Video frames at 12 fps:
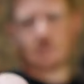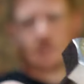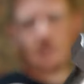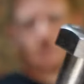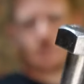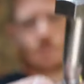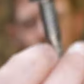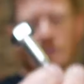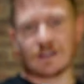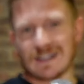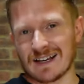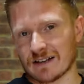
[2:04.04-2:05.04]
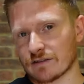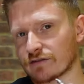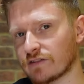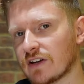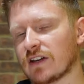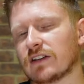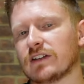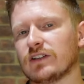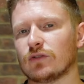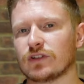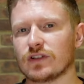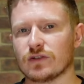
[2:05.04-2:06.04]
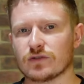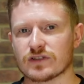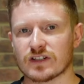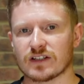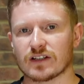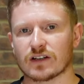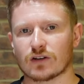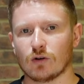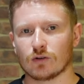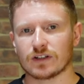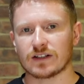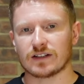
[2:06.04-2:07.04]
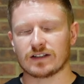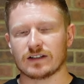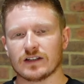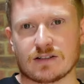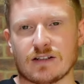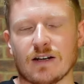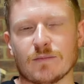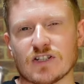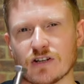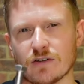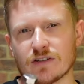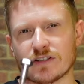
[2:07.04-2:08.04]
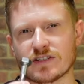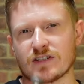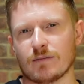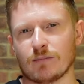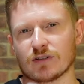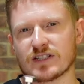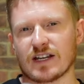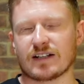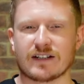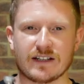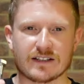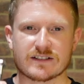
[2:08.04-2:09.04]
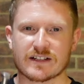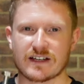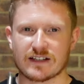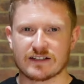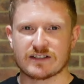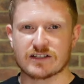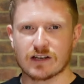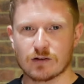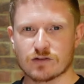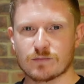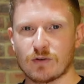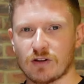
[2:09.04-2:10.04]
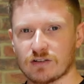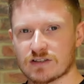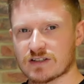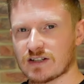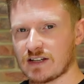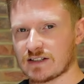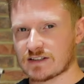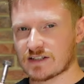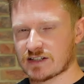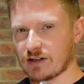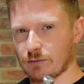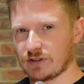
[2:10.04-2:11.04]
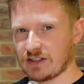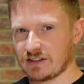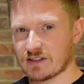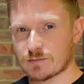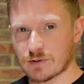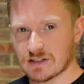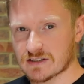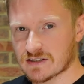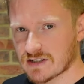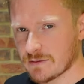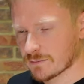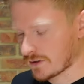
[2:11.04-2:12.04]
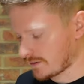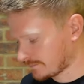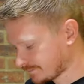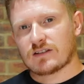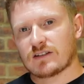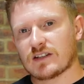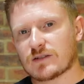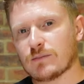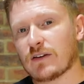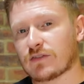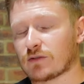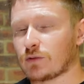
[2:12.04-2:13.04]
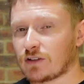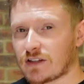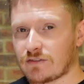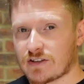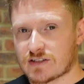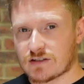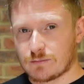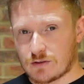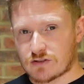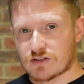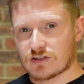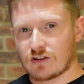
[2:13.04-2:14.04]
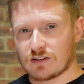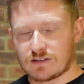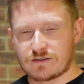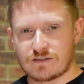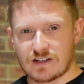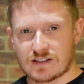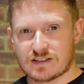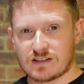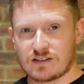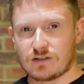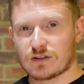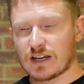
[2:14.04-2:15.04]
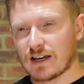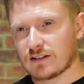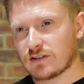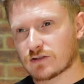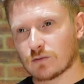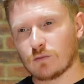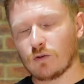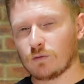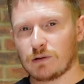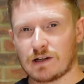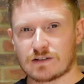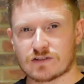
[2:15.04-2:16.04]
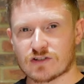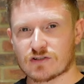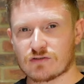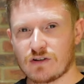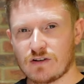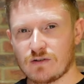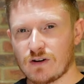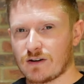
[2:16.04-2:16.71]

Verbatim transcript: the coach bolt length that you're using accordingly. Now let me show you the simple technique to getting these coach bolts to sit within this piece of timber. This method will give us the most solid fixing. You can use a wall plug and screw,